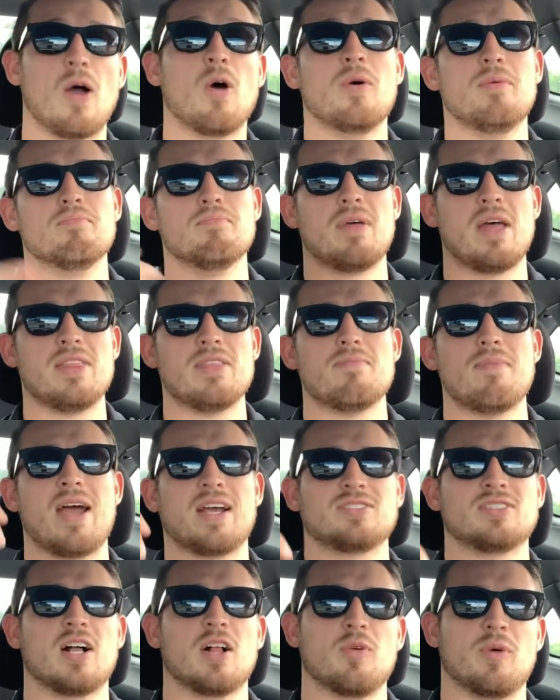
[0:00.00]
Oh, and, and then
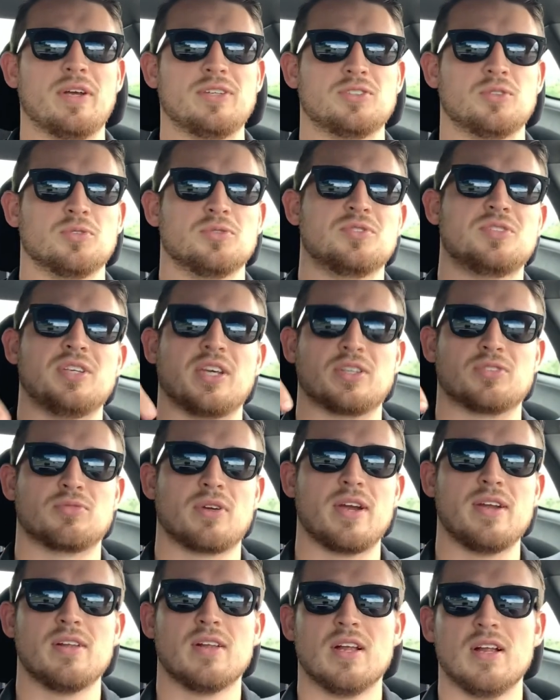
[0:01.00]
Max Holloway, so six,
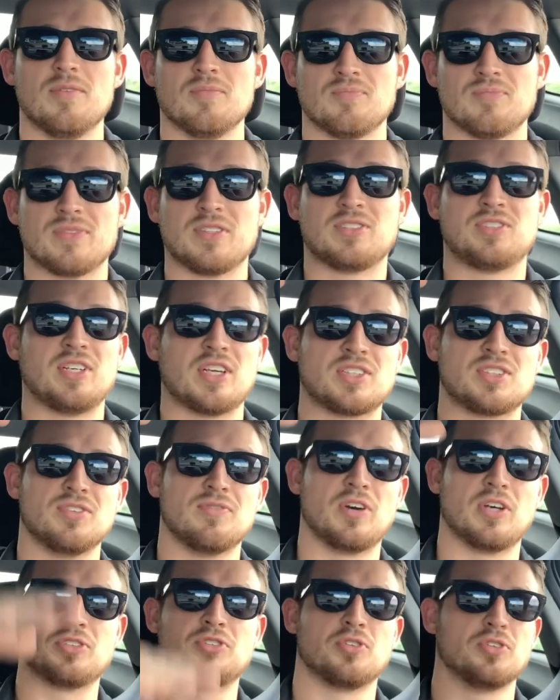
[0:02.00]
right? Six
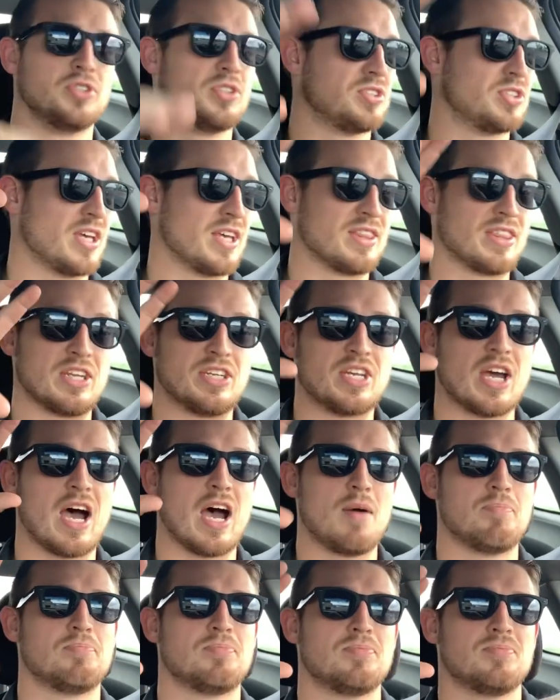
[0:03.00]
of us are just like the top